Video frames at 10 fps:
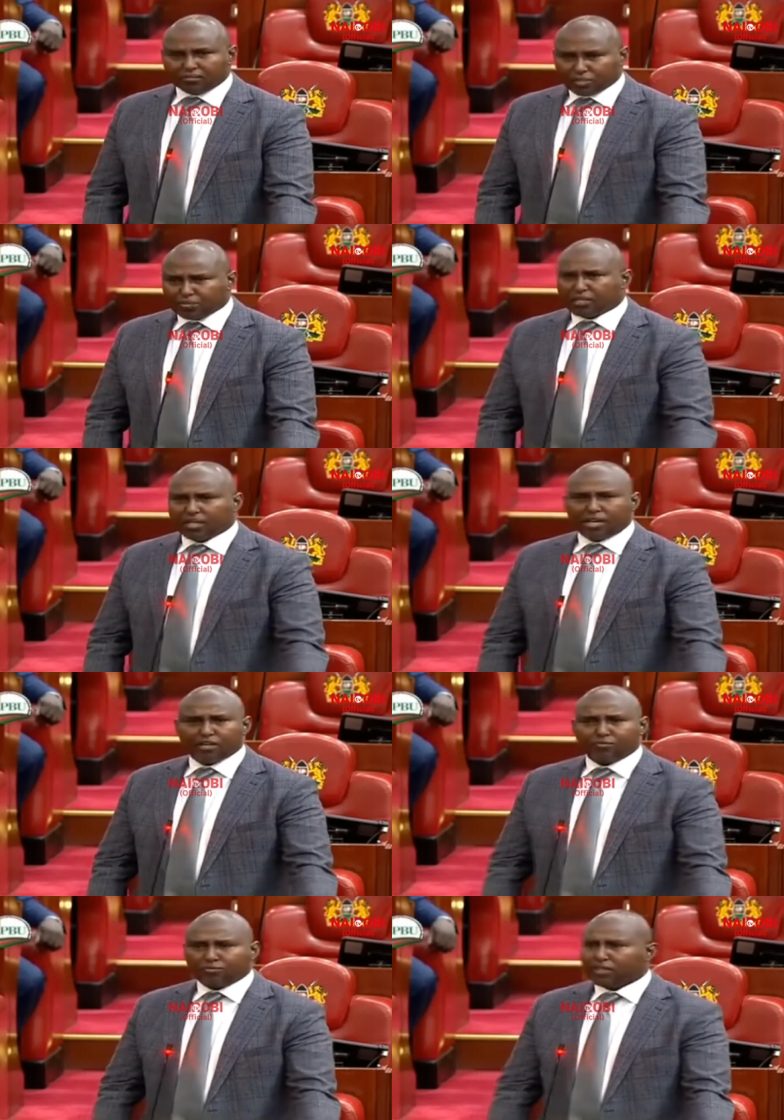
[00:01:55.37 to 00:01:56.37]
Mr. Speaker,
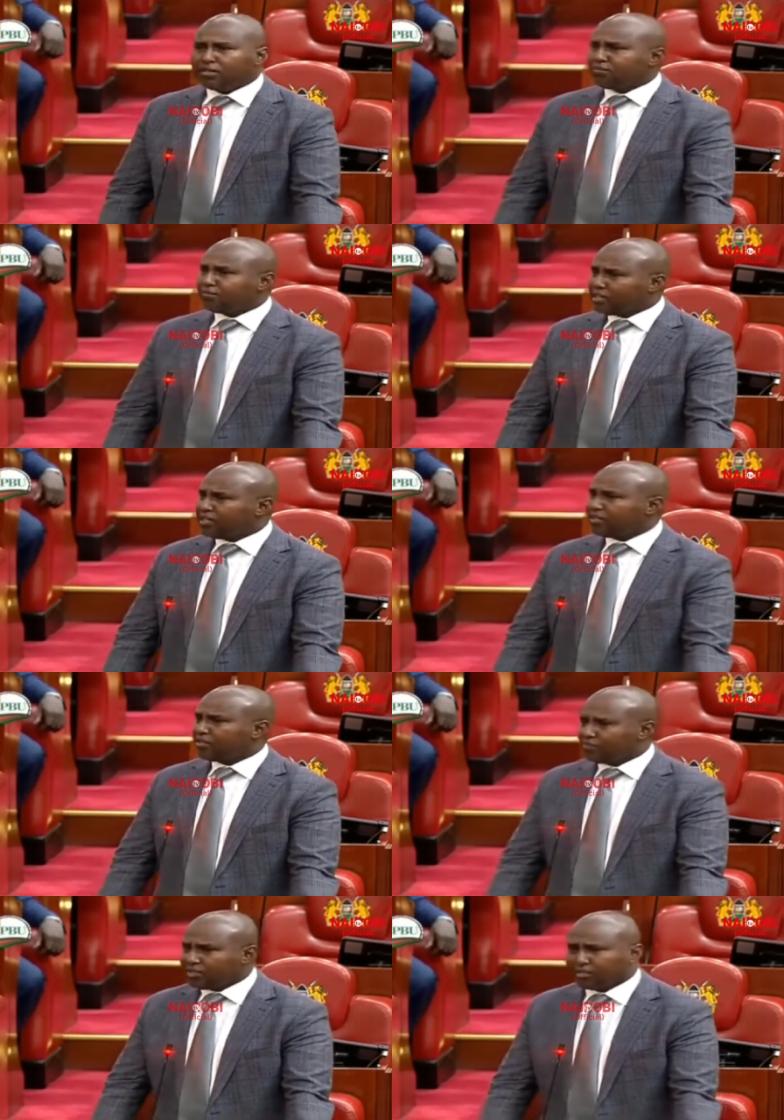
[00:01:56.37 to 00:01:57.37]
I feel very,
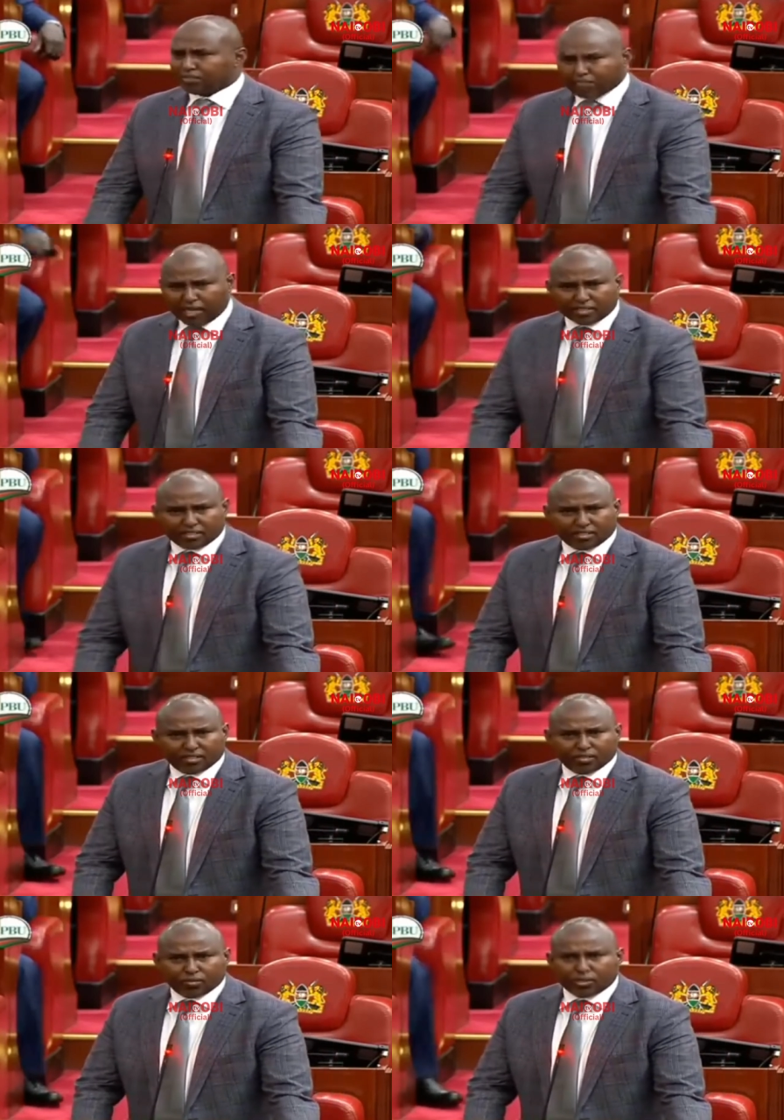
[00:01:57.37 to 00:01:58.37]
very bad
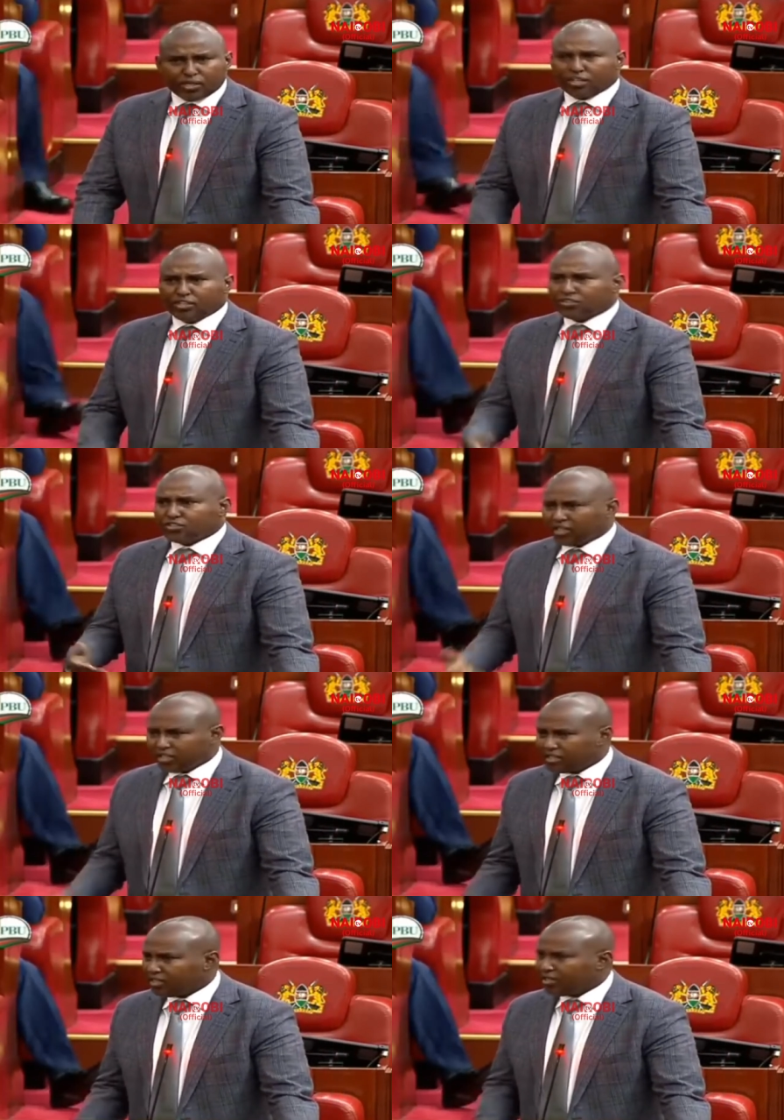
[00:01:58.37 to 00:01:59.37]
when I
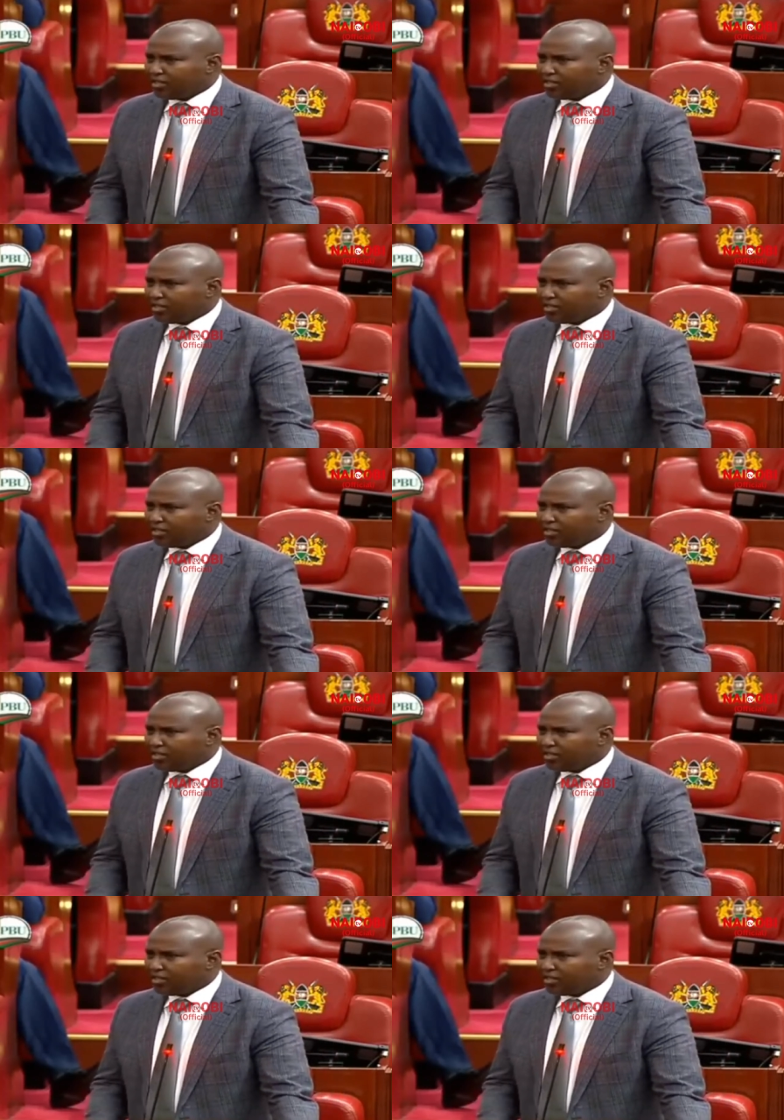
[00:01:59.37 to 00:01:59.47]
see